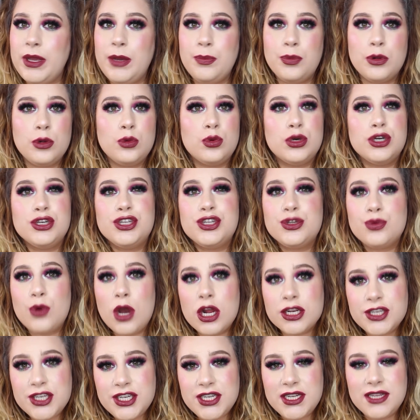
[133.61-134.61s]
people were
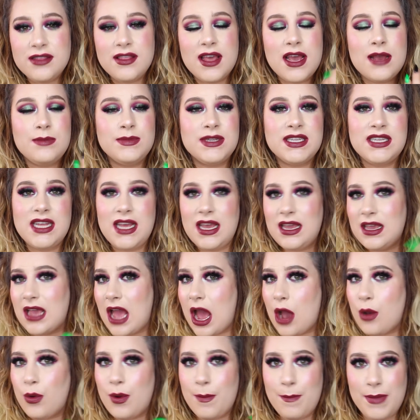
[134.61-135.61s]
swatching them, saying
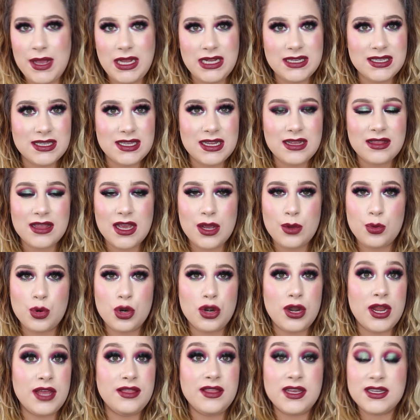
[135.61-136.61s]
how amazing they
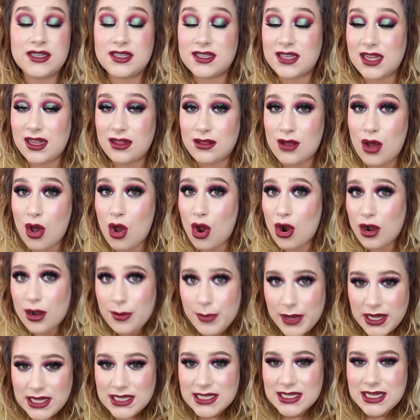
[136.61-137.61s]
were, and they still are
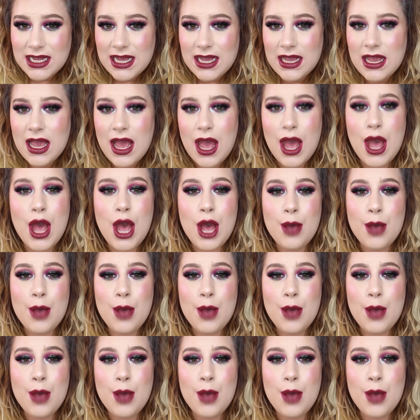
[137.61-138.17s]
amazing,